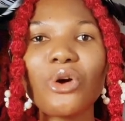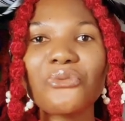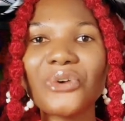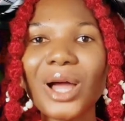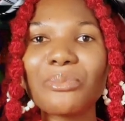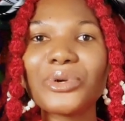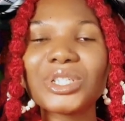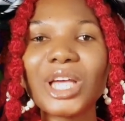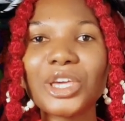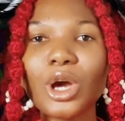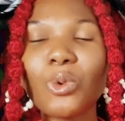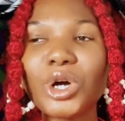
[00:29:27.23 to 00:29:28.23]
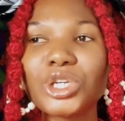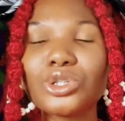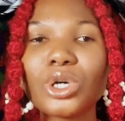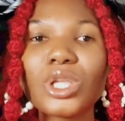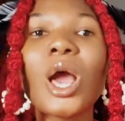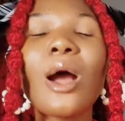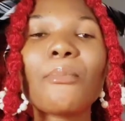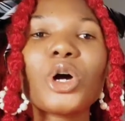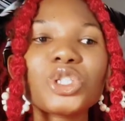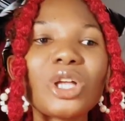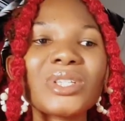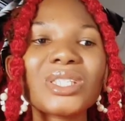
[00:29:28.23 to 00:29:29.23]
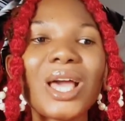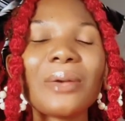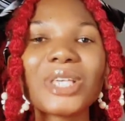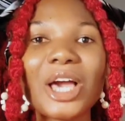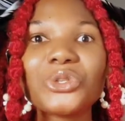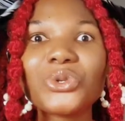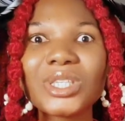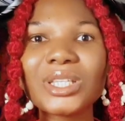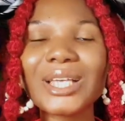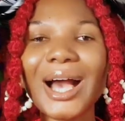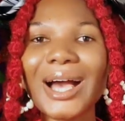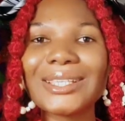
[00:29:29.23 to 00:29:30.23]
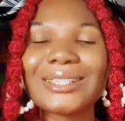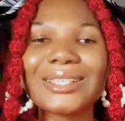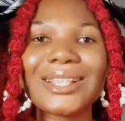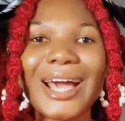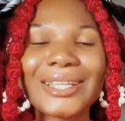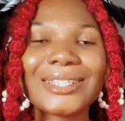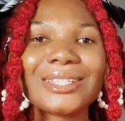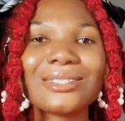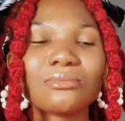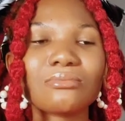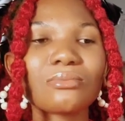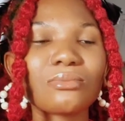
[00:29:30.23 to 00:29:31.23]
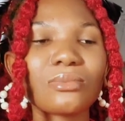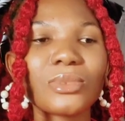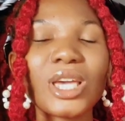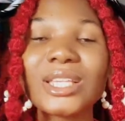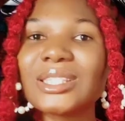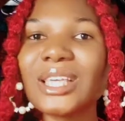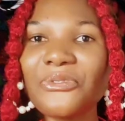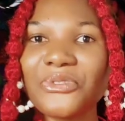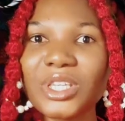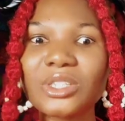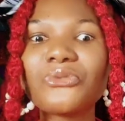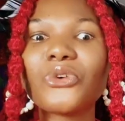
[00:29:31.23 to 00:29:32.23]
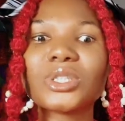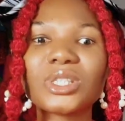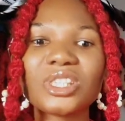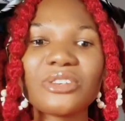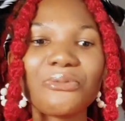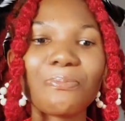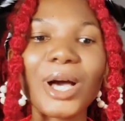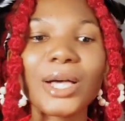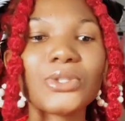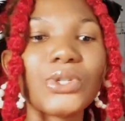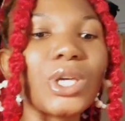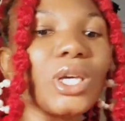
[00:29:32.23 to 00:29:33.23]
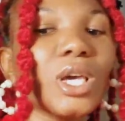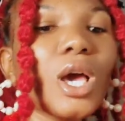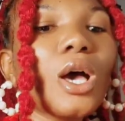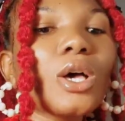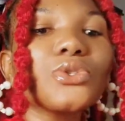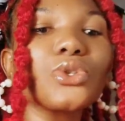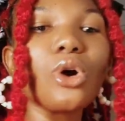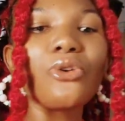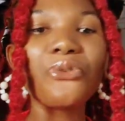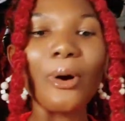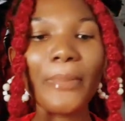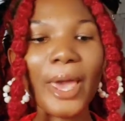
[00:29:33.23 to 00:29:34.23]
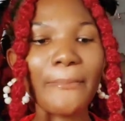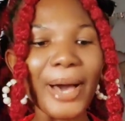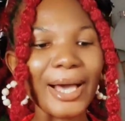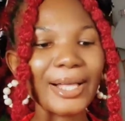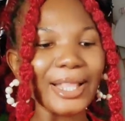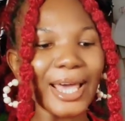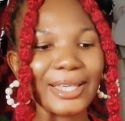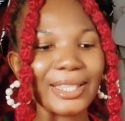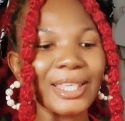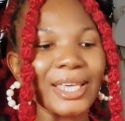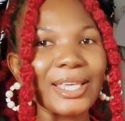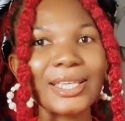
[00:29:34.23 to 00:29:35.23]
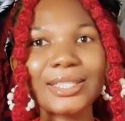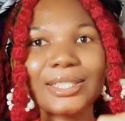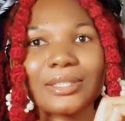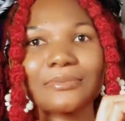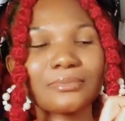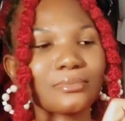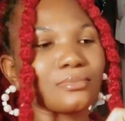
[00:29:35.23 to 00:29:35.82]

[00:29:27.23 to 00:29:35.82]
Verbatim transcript: your fabric that you're working on. Most of the times I use it as lining interface for stiff bags. Okay, so for a bag like this,